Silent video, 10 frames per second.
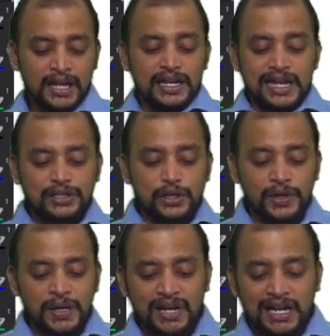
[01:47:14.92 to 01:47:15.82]

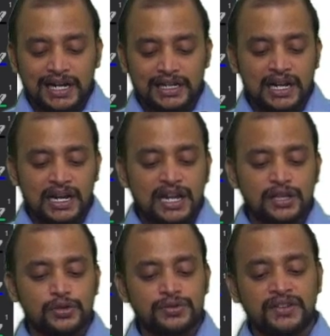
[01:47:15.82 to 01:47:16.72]
SQM collected
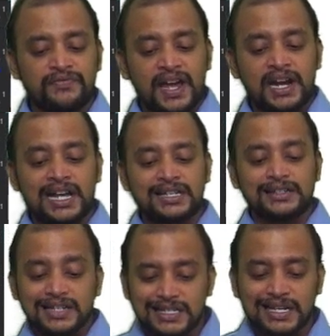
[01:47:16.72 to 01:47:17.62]
9,500
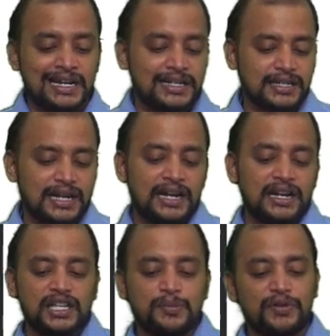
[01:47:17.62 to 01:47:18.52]
TCS
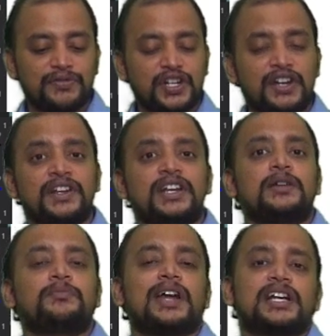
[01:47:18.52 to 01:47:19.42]
under the provision of
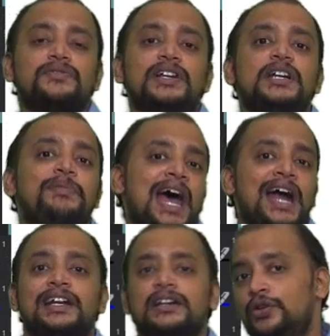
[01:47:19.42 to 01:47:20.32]
income tax. Will it be
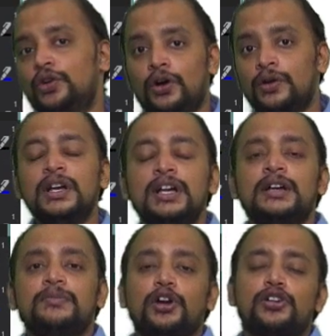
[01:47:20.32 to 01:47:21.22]
added? No
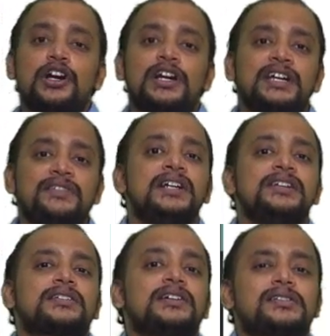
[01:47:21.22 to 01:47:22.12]
because already we
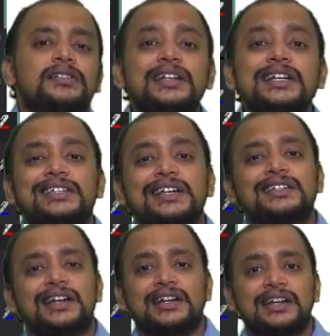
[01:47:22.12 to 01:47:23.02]
discussed TCS
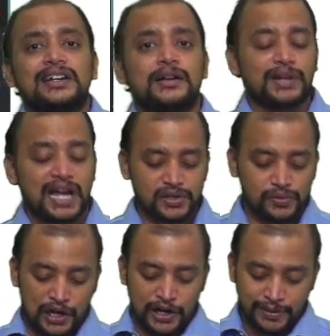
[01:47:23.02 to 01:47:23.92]
under income tax
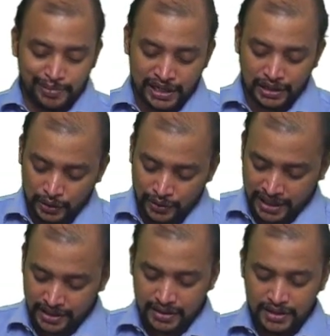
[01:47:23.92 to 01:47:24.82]
will not be
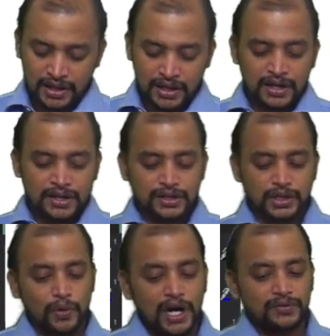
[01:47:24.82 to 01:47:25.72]
included.
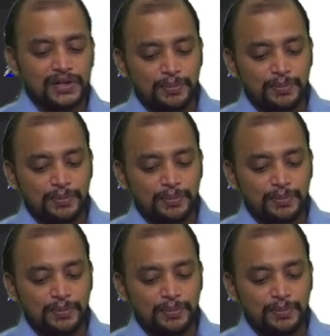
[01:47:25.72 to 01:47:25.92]
So what will